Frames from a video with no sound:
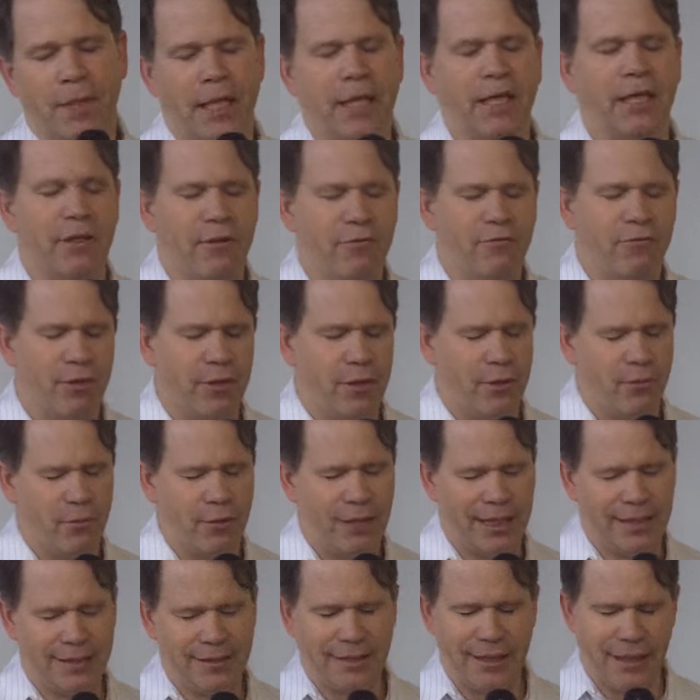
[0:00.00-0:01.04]
thank you for the
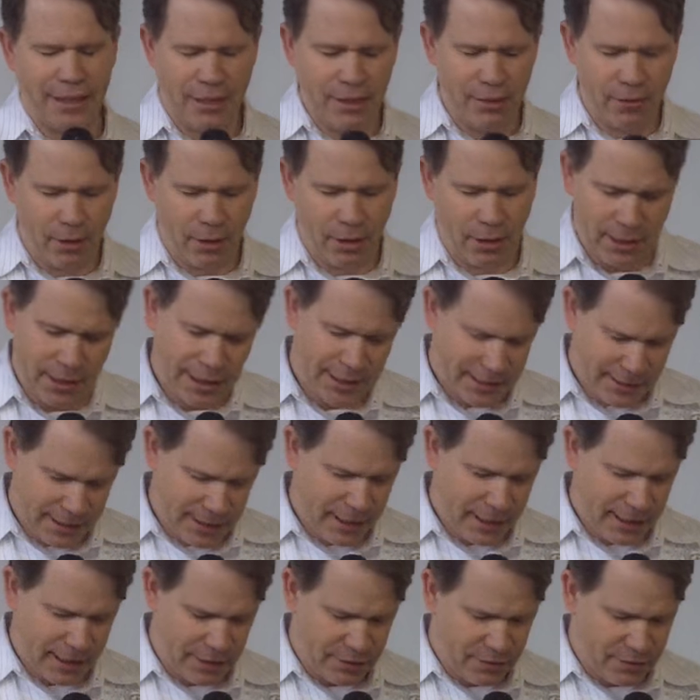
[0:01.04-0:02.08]
ways that you are
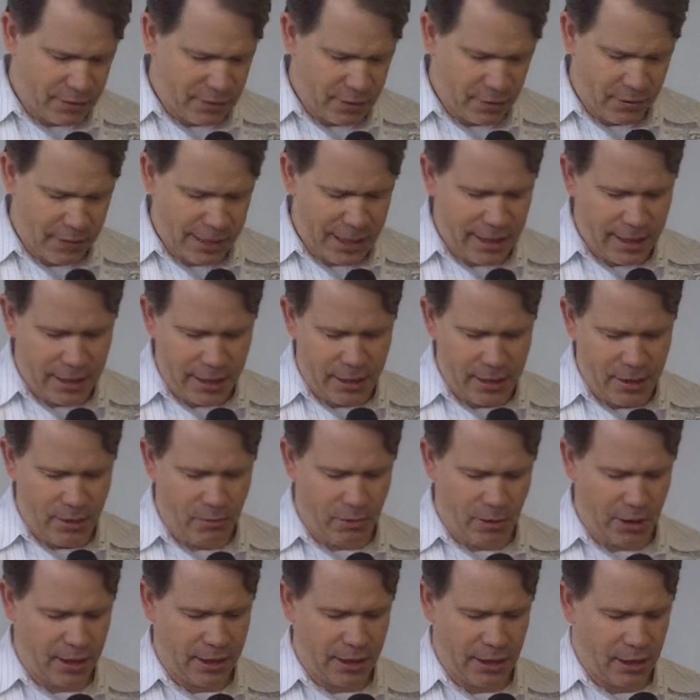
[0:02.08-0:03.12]
cleansing us, for the way that
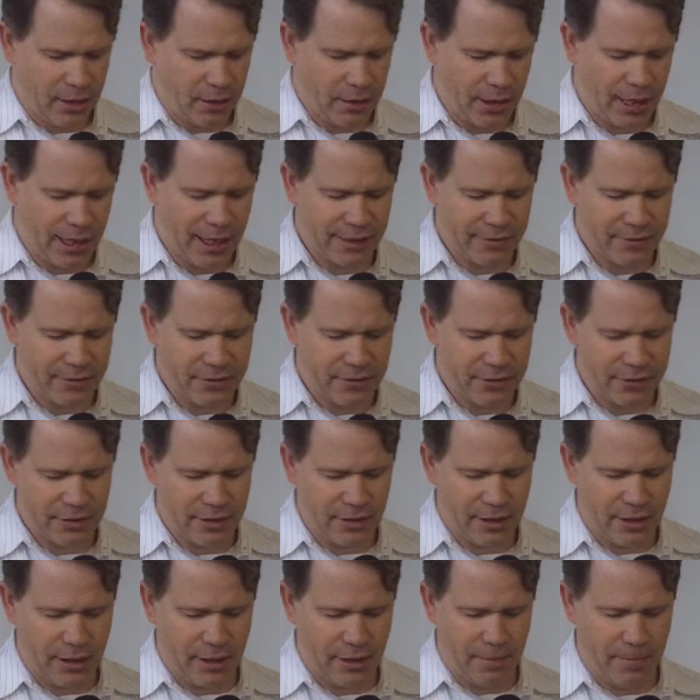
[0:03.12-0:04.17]
you work in our lives.
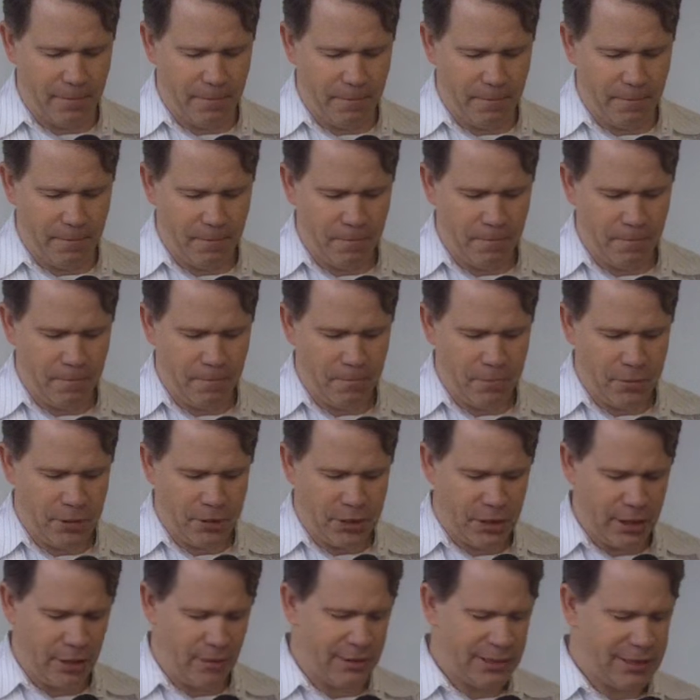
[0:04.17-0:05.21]

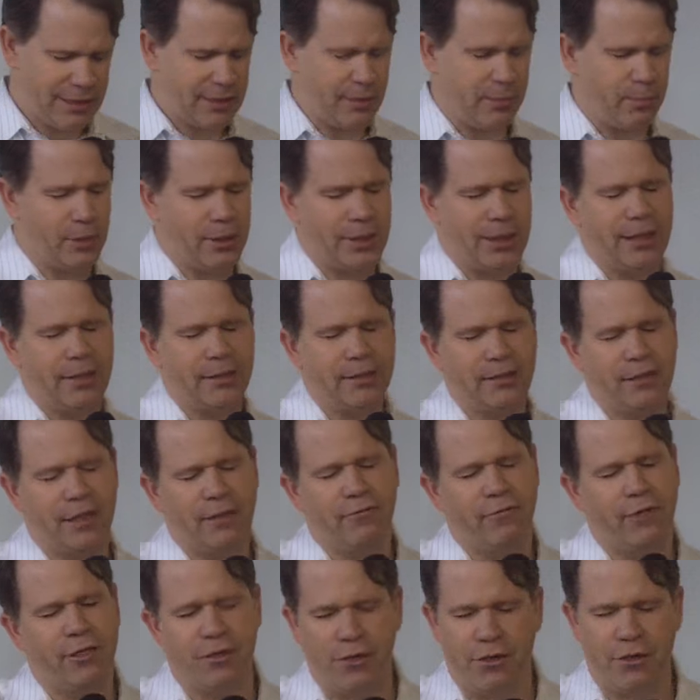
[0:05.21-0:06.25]
Show us the place
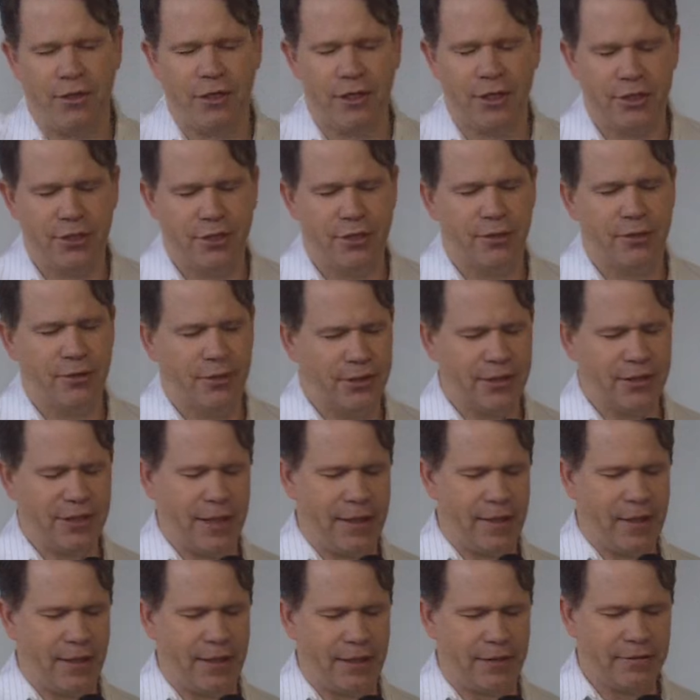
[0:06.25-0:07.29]
of returning to you to
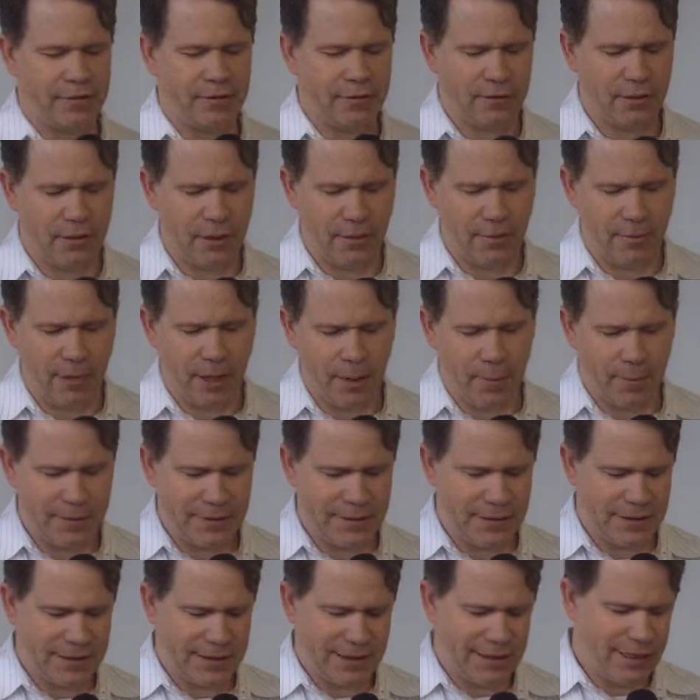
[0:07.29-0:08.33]
say thanks. Help
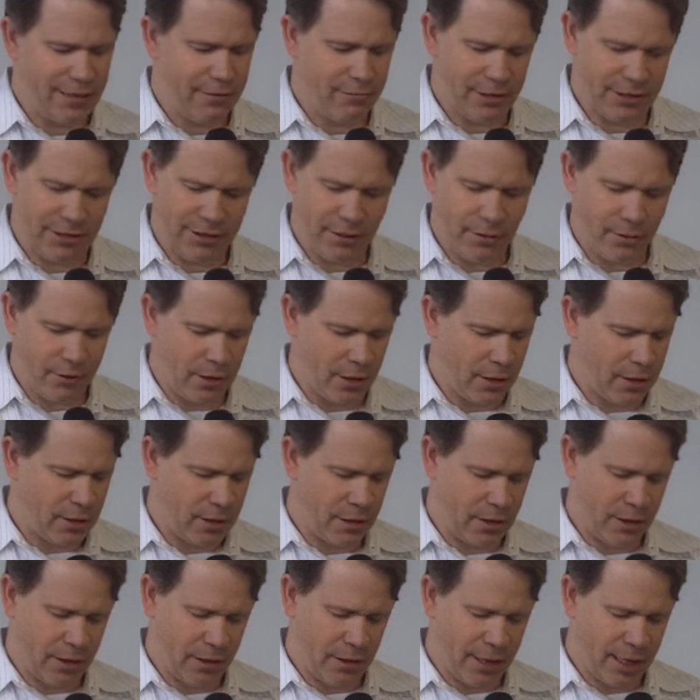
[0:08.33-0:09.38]
us to see what's going
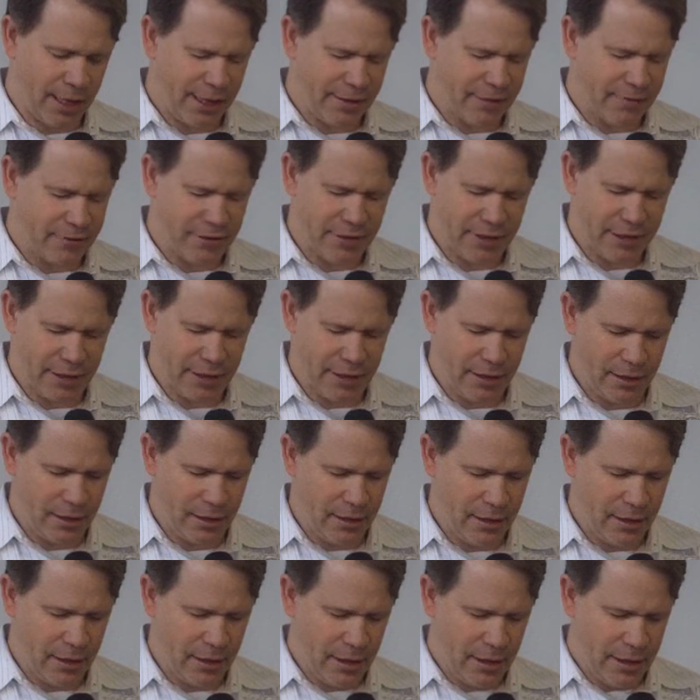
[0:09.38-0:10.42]
on in our lives
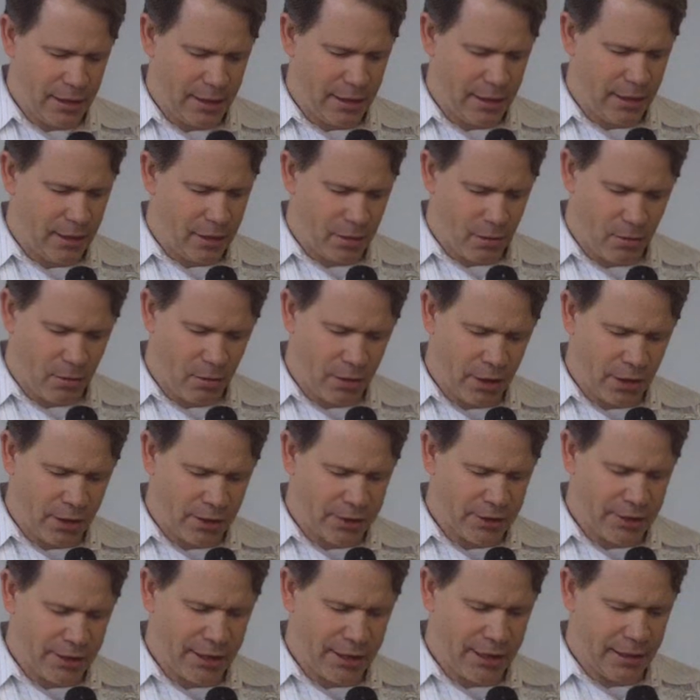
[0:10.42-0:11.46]
and in our
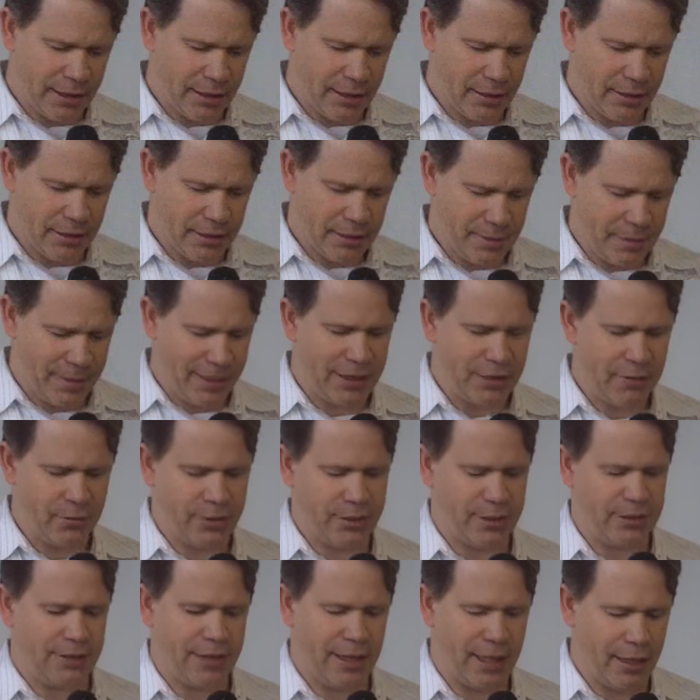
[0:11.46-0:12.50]
world, and speak
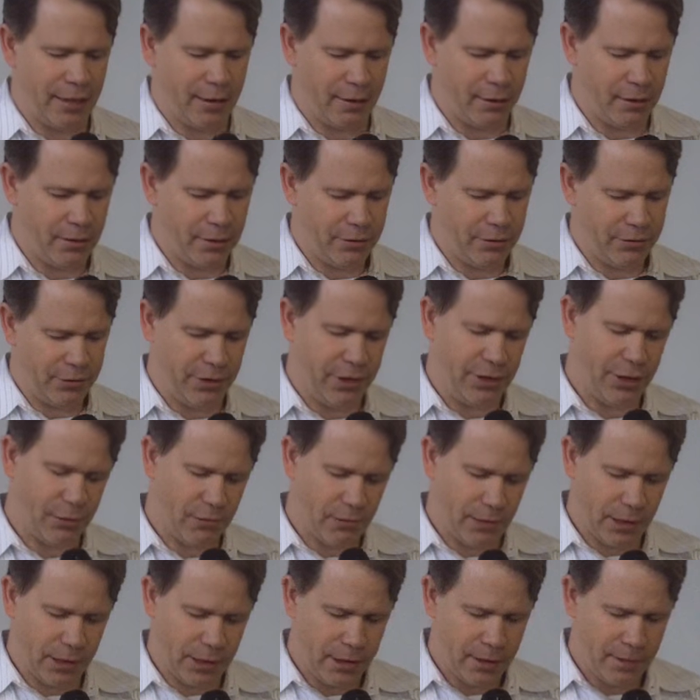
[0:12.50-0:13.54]
to us now through
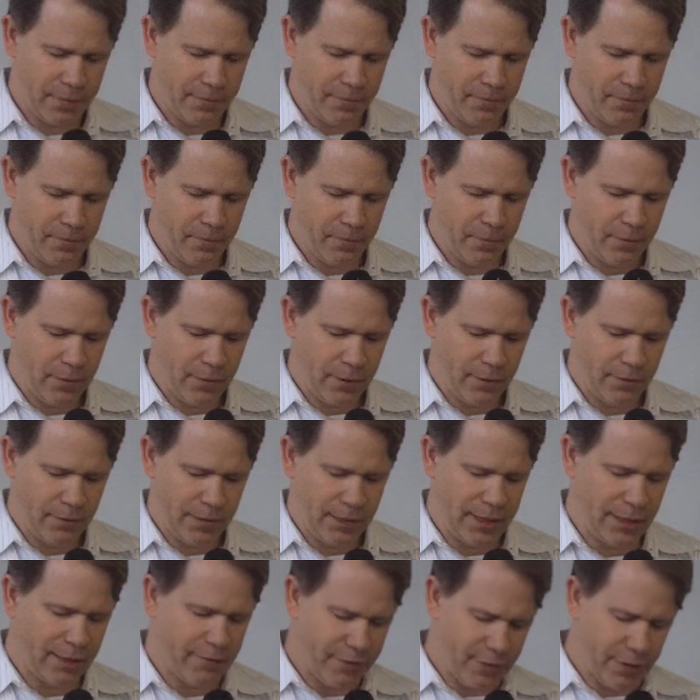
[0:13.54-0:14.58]
your word.
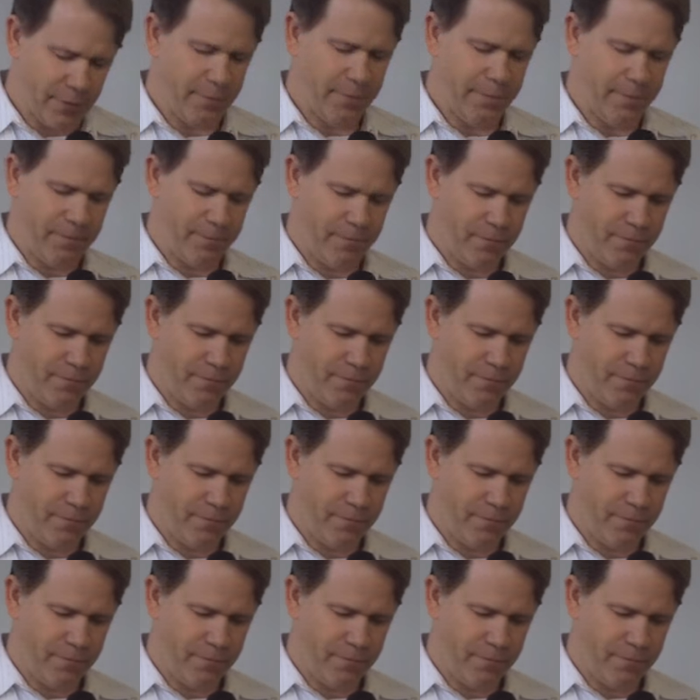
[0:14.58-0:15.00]
We love you.